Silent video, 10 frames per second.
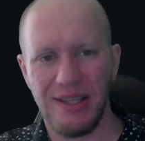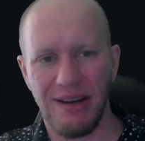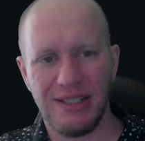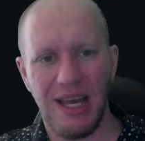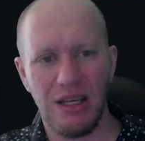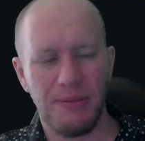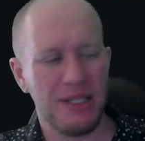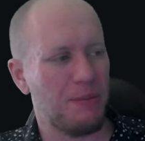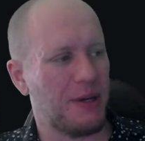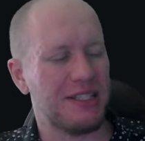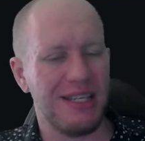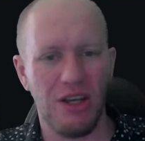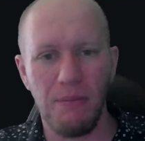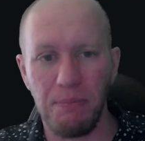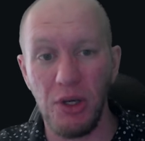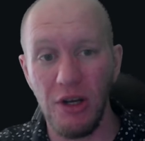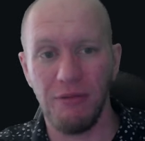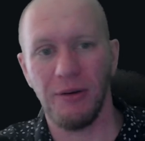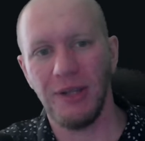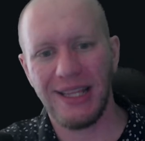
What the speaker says: they're insanely expensive because they're so beautiful.